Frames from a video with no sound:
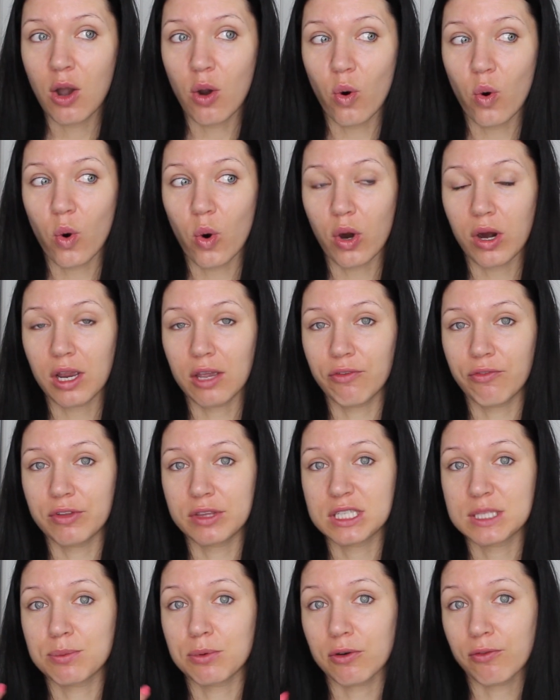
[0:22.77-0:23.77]
or if
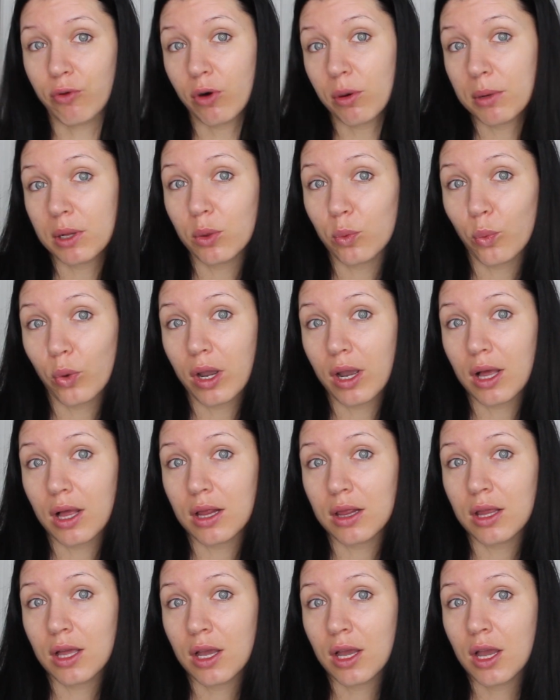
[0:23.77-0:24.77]
it's performing
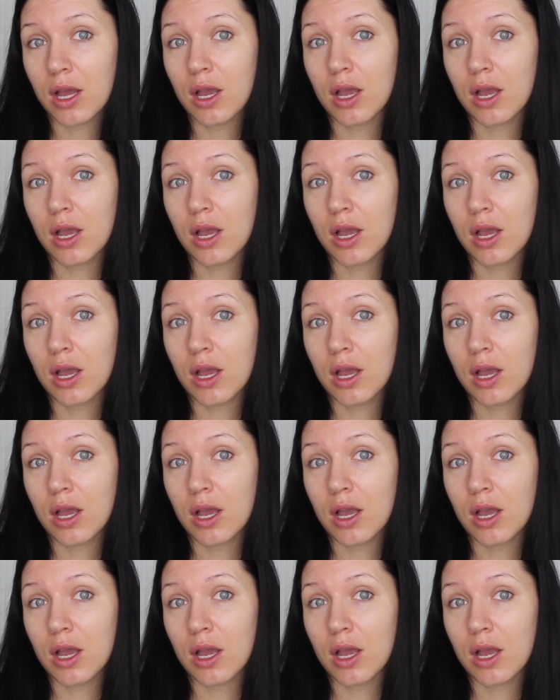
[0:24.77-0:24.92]
well,